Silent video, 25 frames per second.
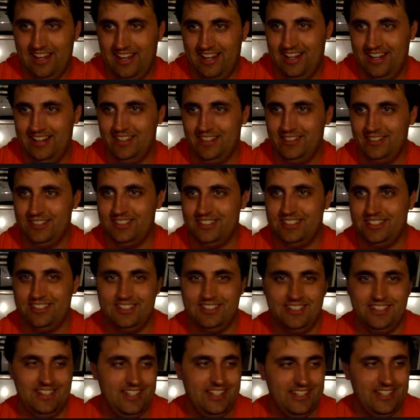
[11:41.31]
He looks
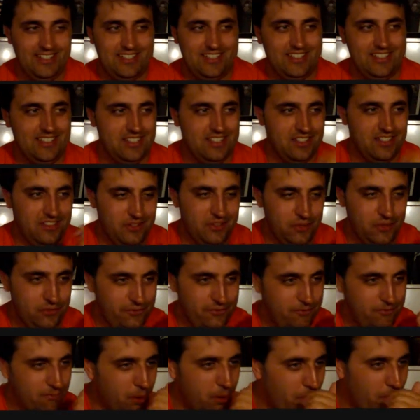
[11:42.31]
like such a
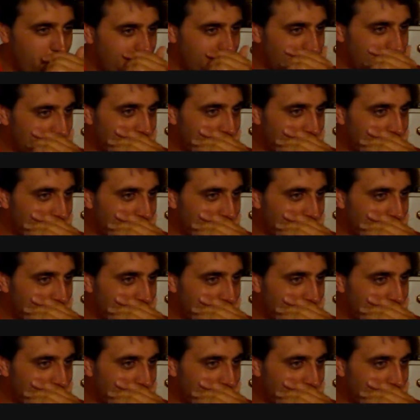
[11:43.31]
goofball.